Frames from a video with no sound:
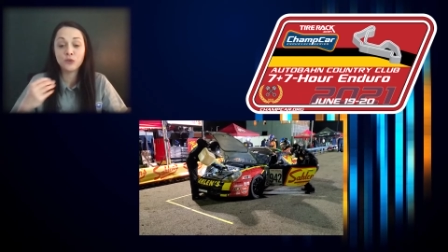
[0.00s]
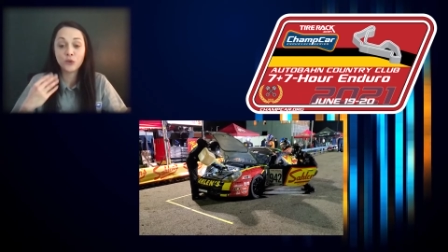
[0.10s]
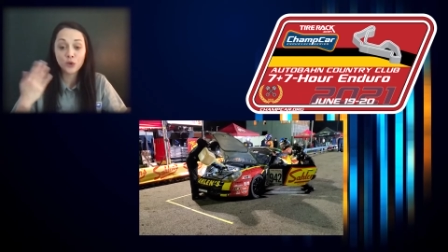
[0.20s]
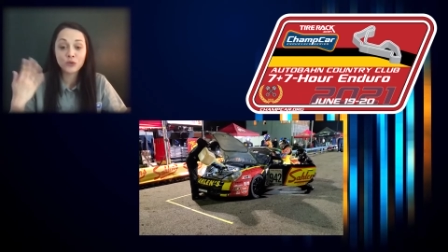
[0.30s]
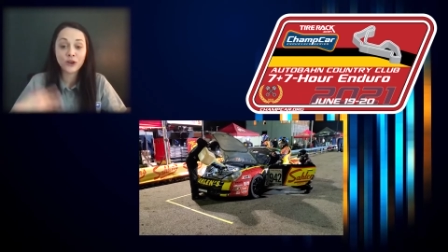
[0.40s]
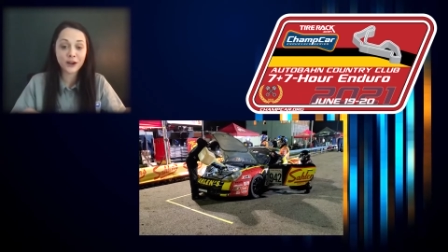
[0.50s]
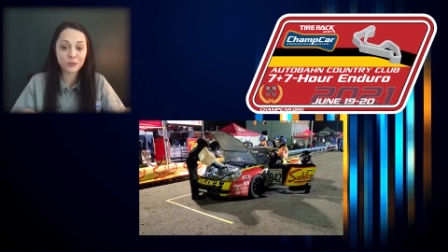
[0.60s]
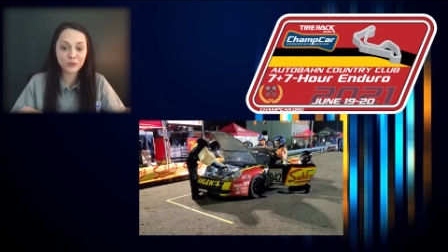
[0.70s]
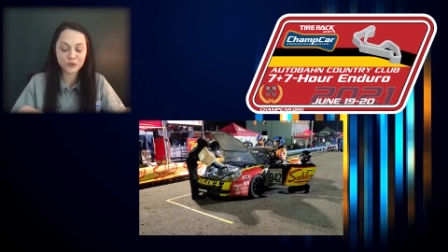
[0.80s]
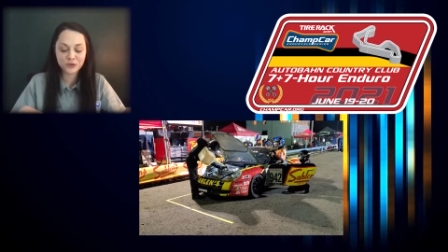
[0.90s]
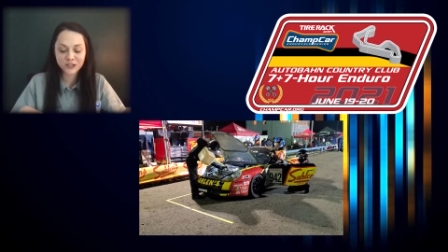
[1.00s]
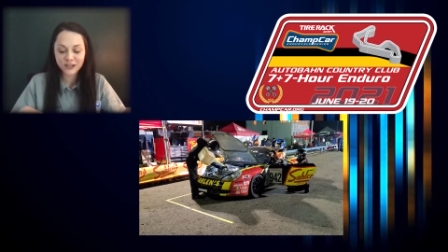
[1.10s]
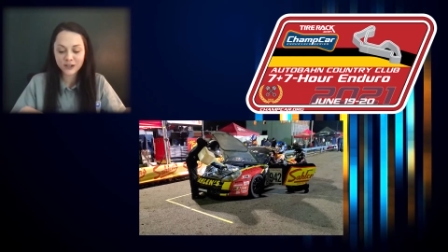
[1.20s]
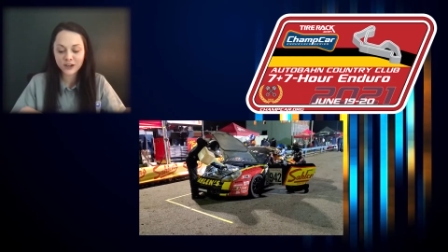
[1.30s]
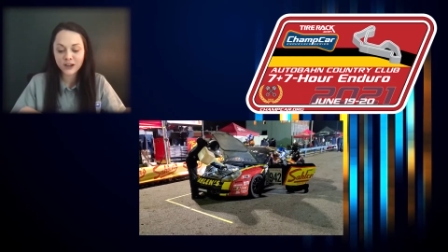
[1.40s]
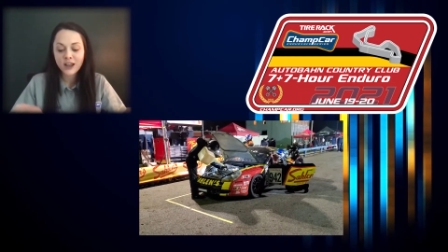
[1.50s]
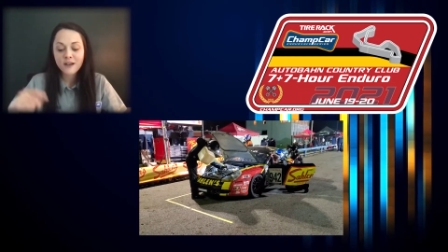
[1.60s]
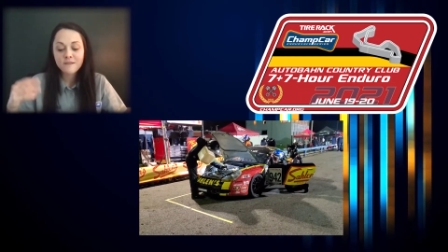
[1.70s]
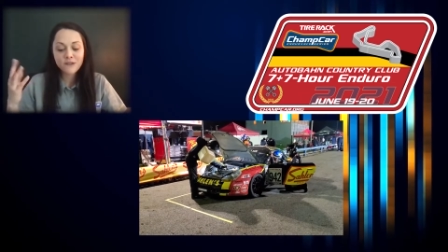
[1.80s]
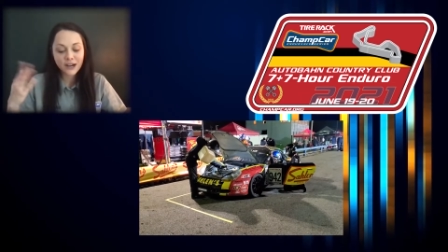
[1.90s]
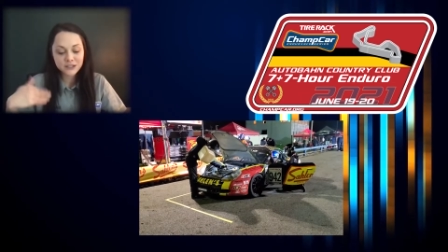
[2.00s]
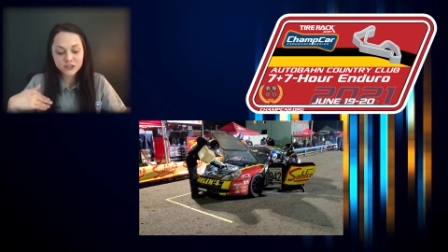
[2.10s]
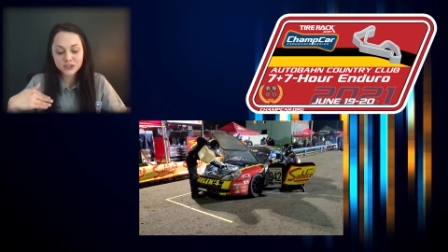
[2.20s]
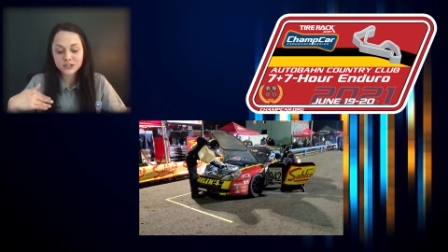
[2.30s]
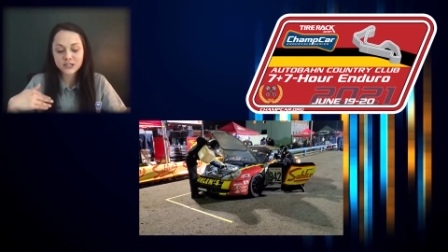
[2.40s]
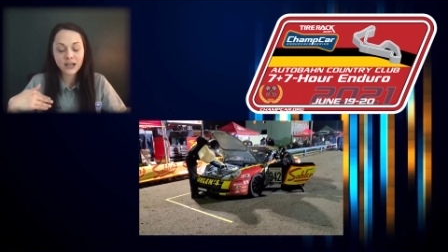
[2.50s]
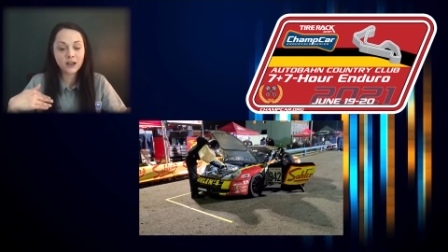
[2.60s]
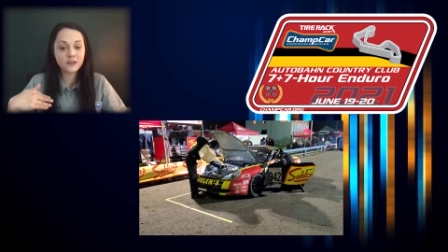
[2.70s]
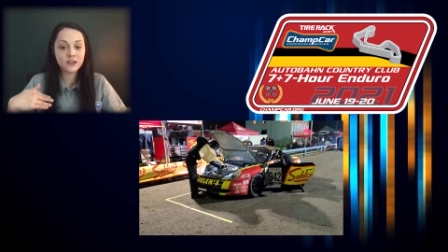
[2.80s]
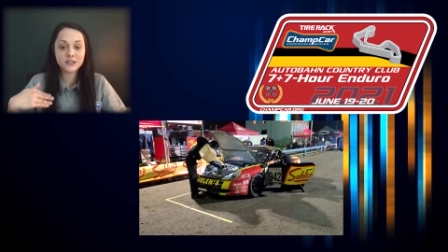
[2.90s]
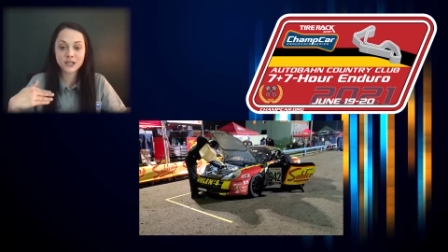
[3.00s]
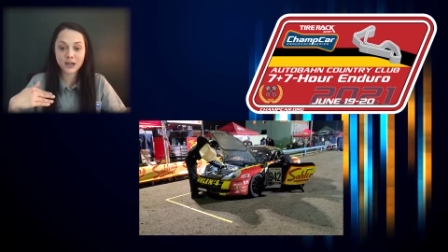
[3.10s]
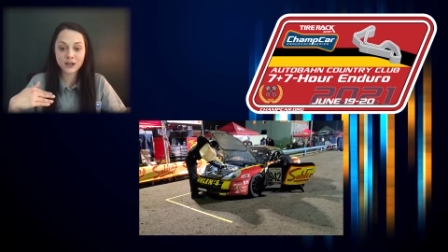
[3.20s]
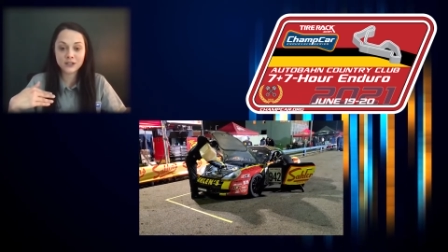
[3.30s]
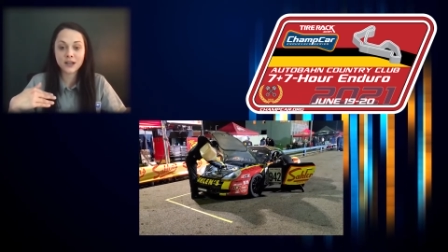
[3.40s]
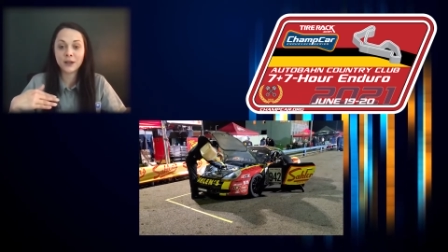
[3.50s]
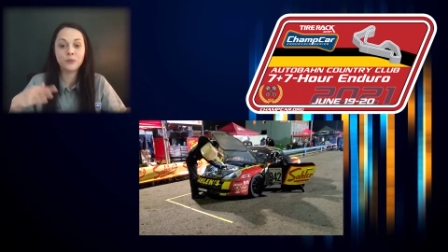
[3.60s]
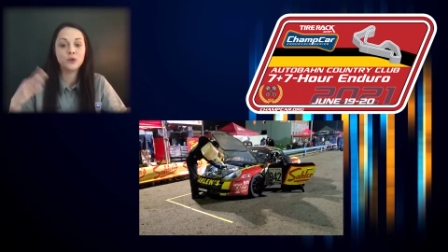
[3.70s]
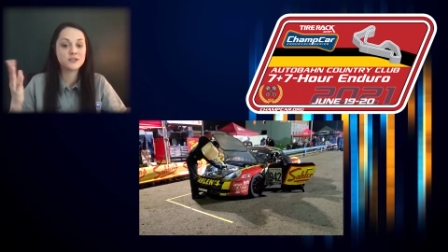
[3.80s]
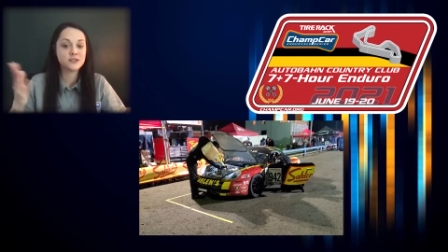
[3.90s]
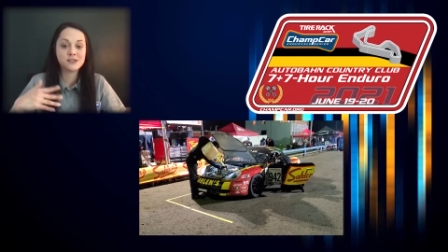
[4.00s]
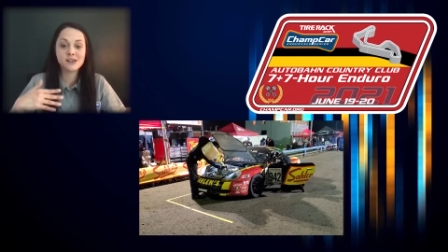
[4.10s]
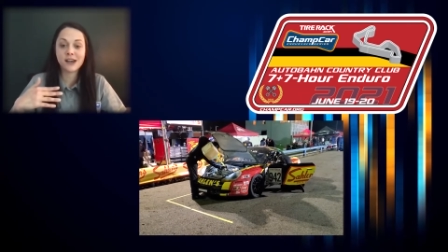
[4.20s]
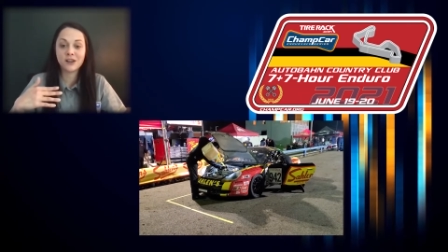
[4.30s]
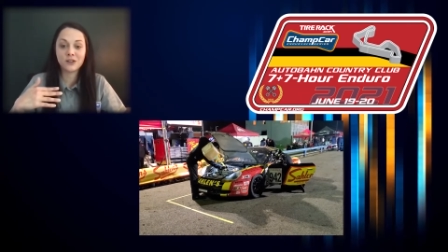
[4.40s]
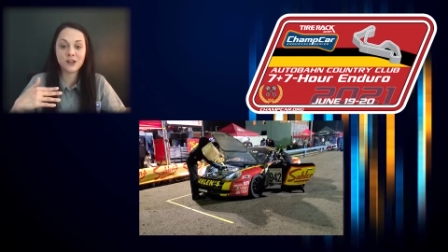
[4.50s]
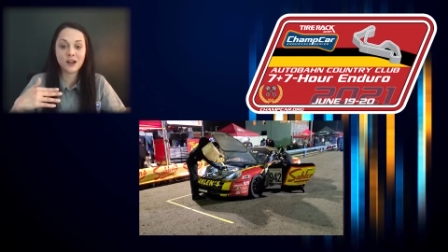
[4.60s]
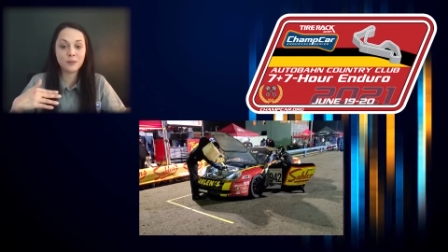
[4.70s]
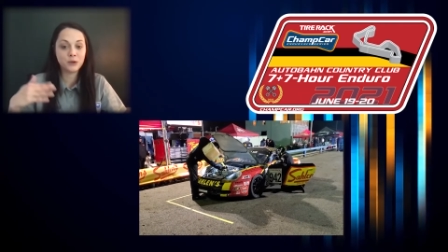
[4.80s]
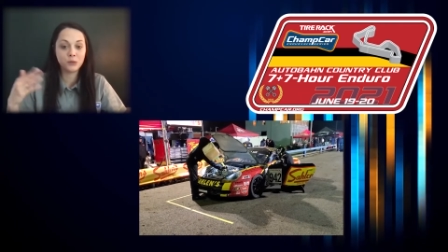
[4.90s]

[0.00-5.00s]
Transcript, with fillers: full fireproof gear. Visors down the entire time. We see that a lot. Pit